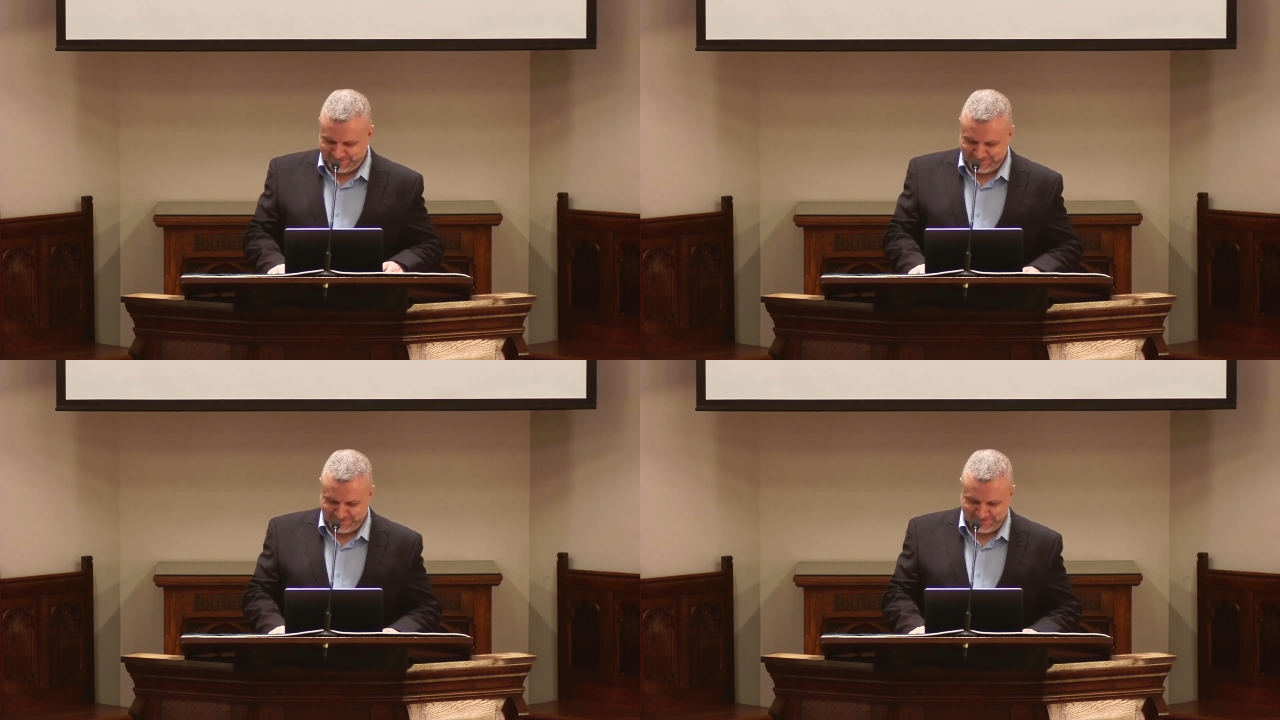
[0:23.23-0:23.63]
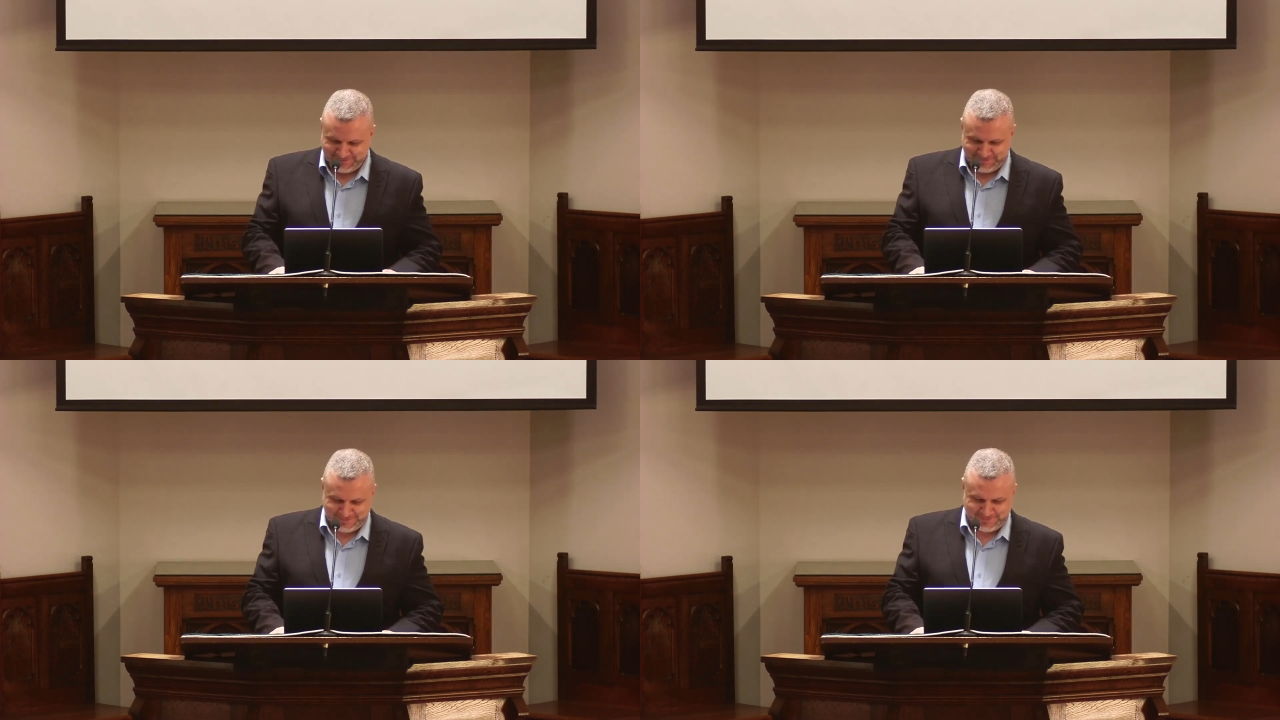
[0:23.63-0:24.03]

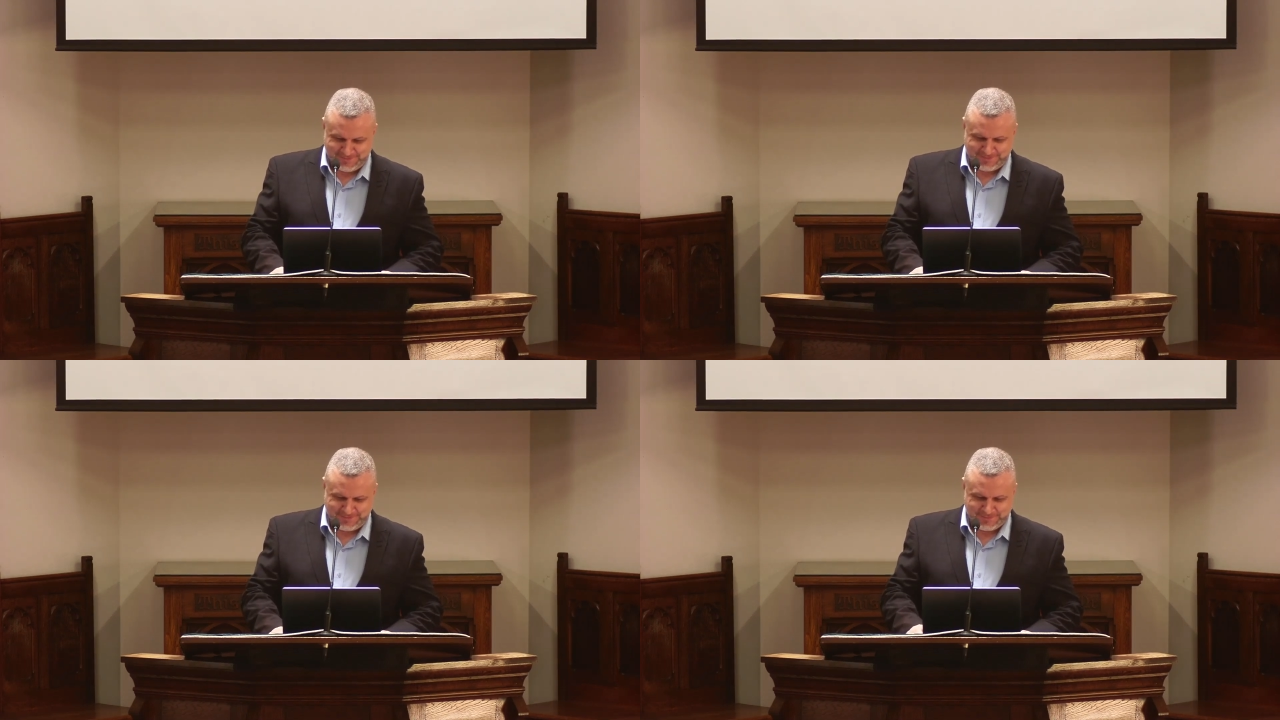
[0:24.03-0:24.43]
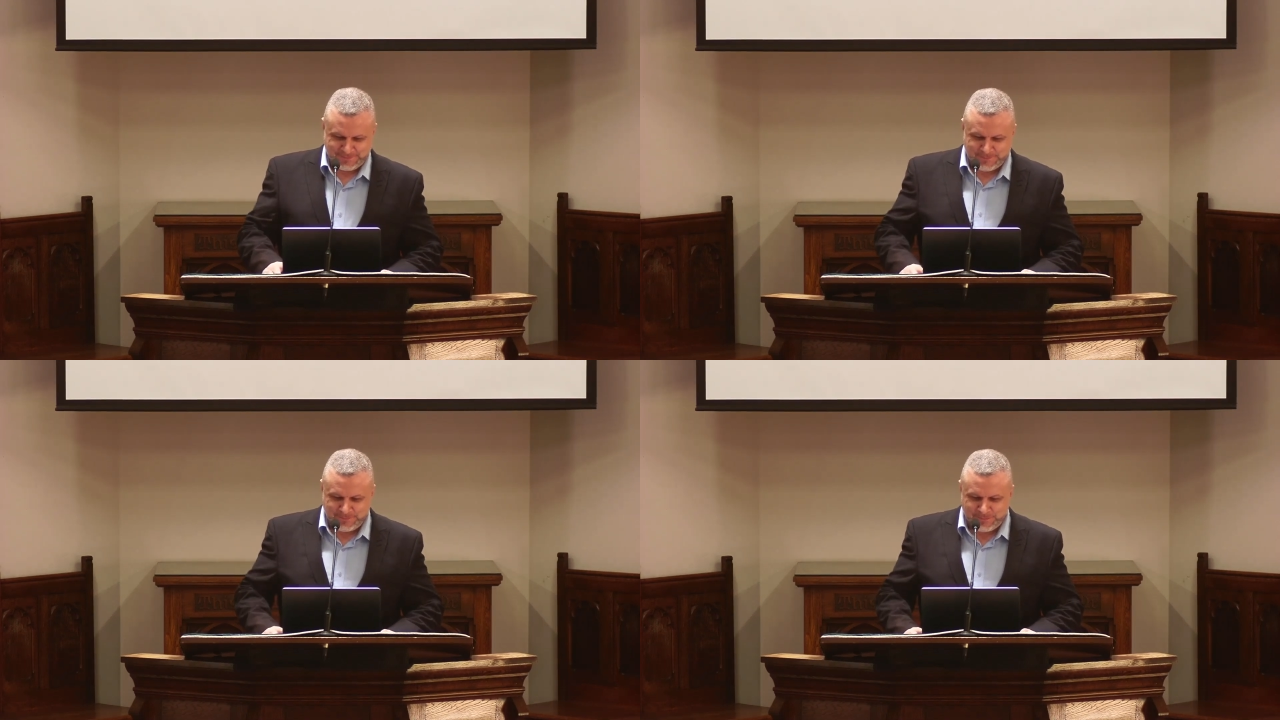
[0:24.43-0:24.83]

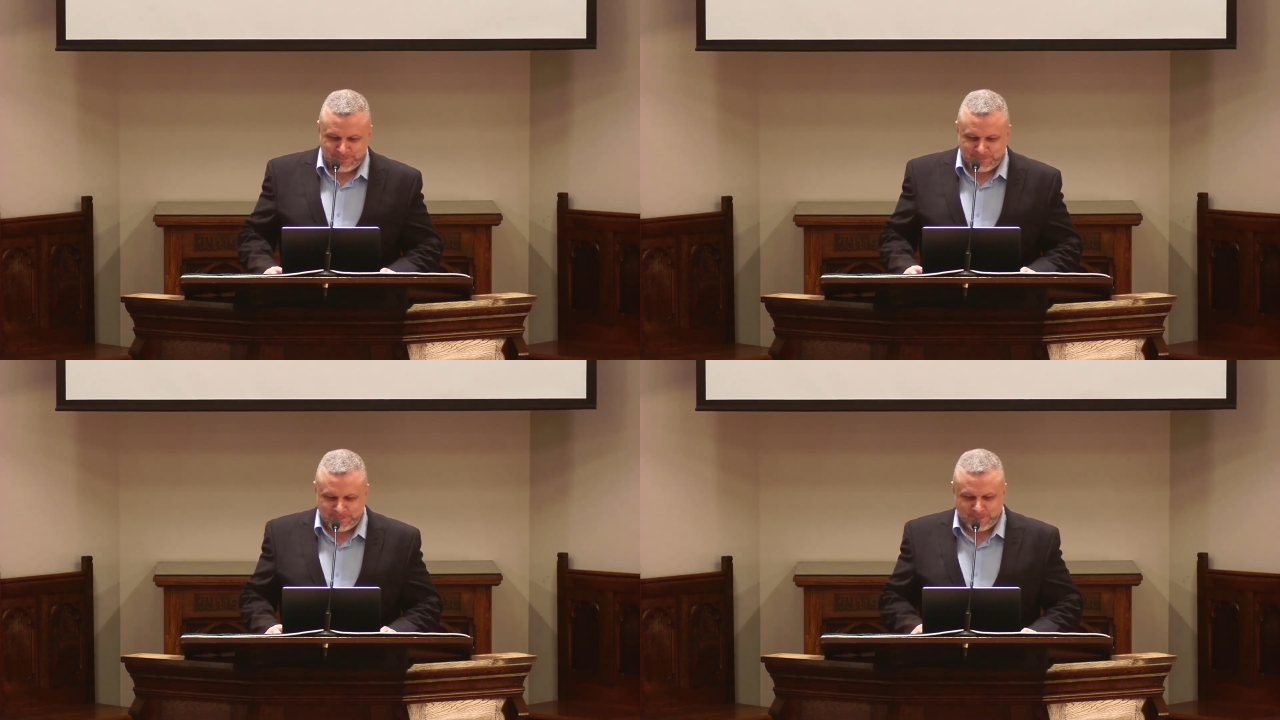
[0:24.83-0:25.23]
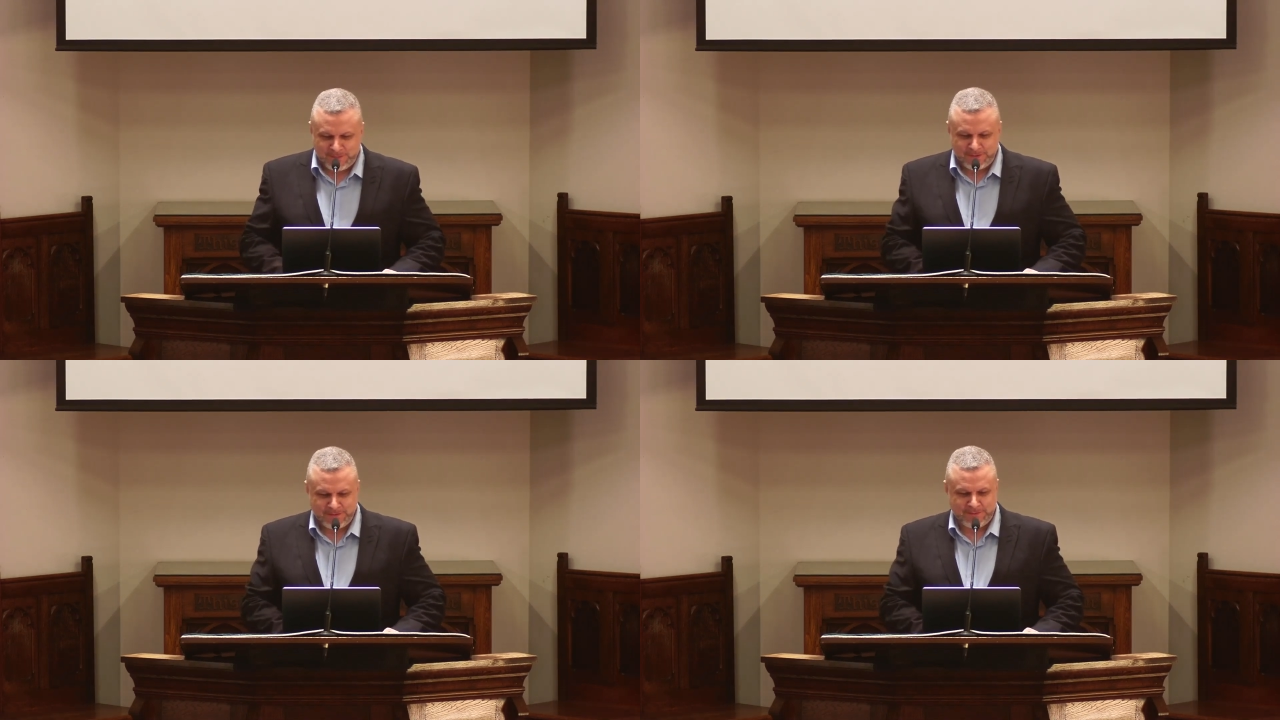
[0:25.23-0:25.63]

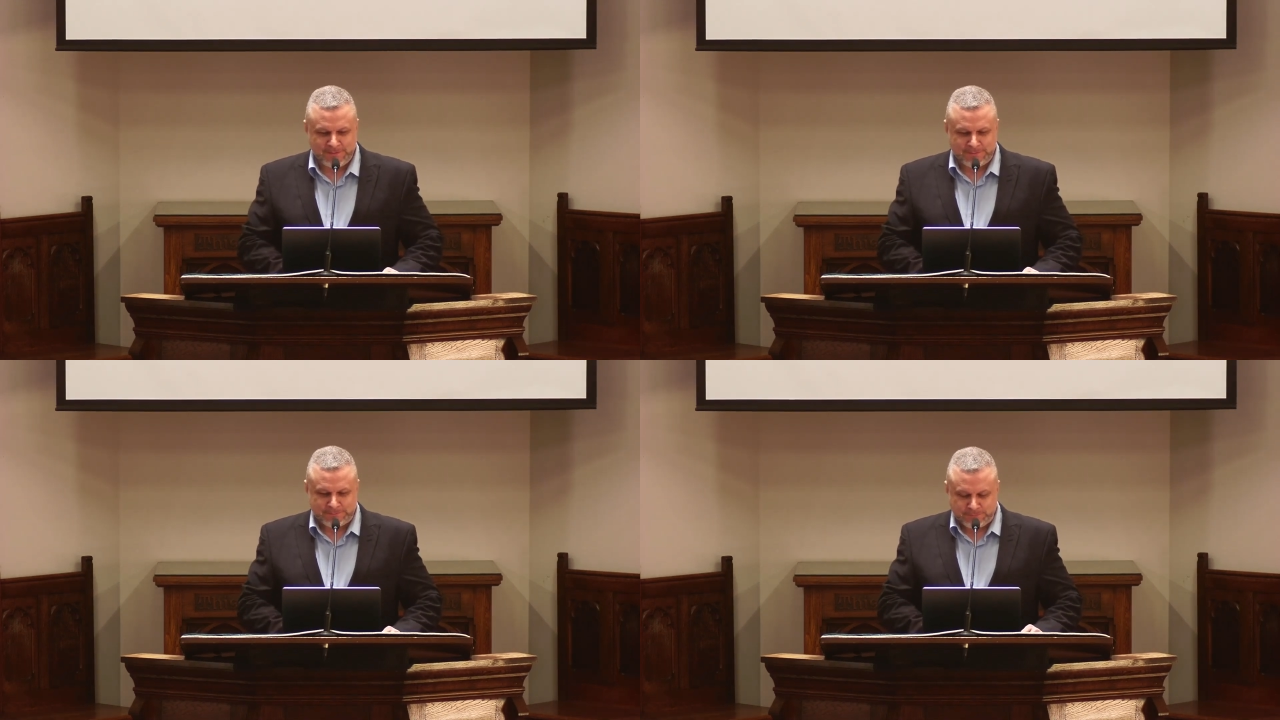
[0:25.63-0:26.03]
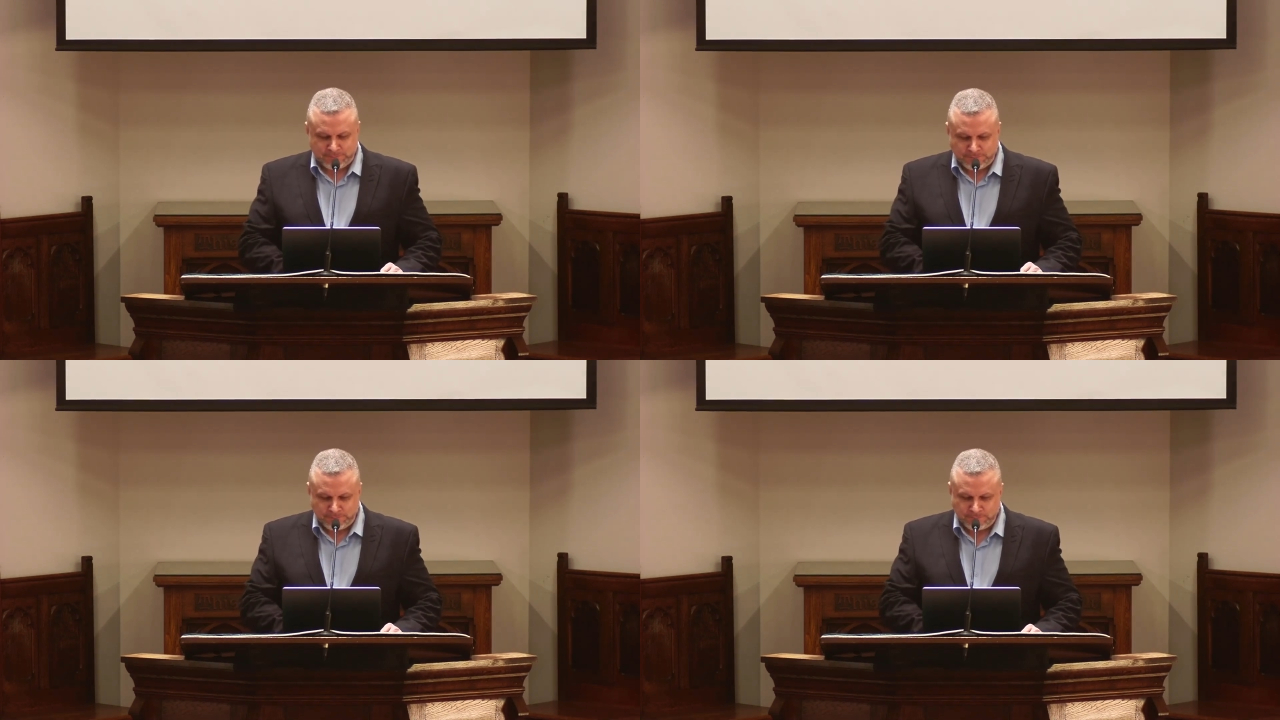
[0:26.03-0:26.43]

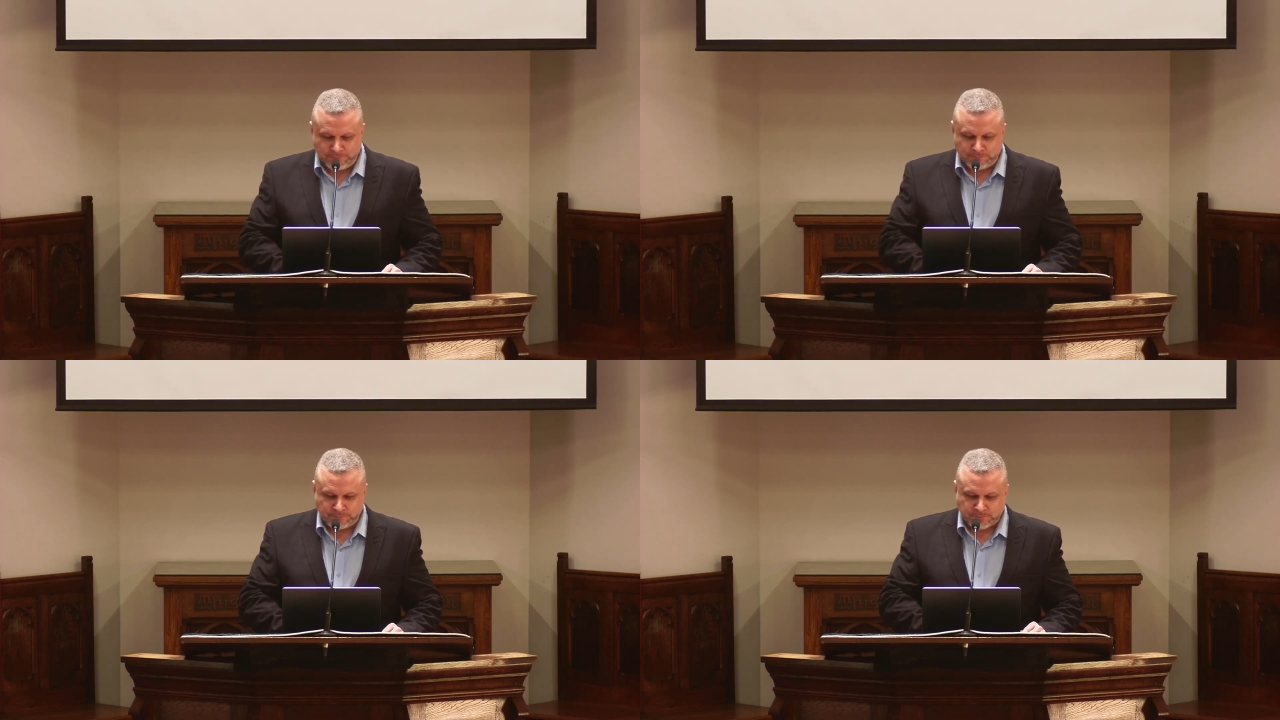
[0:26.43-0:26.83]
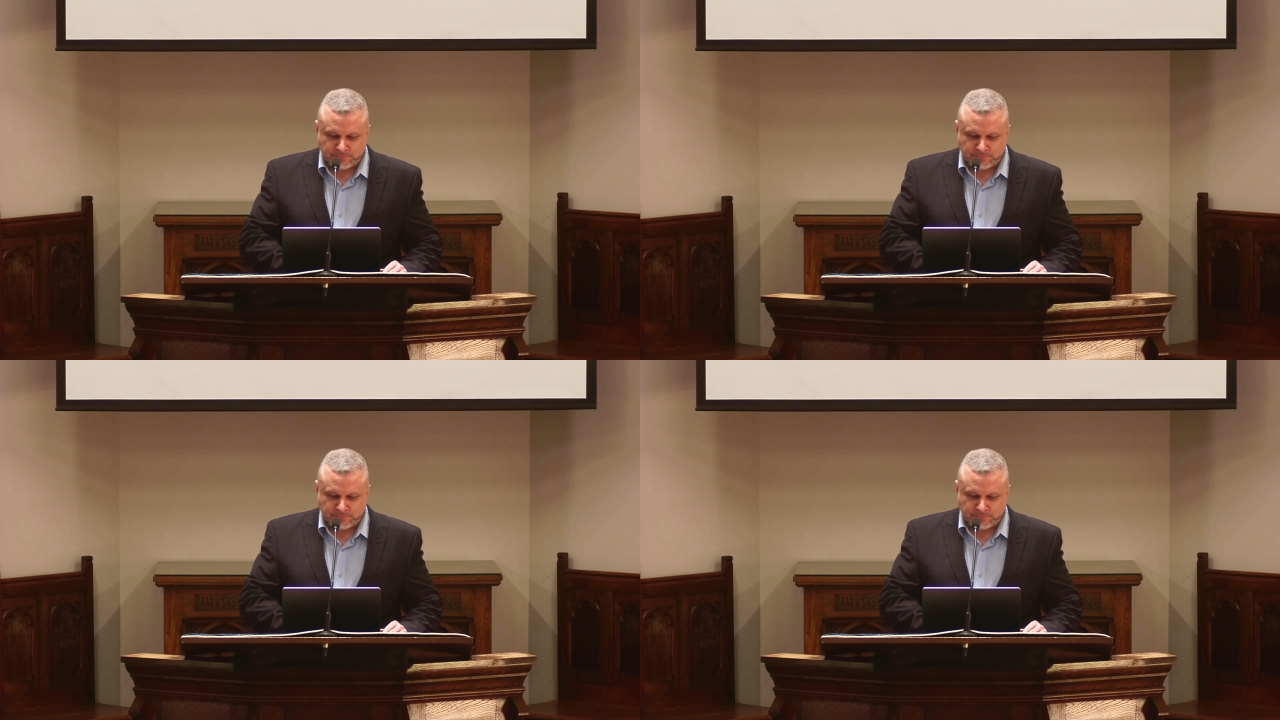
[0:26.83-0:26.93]
[no speech]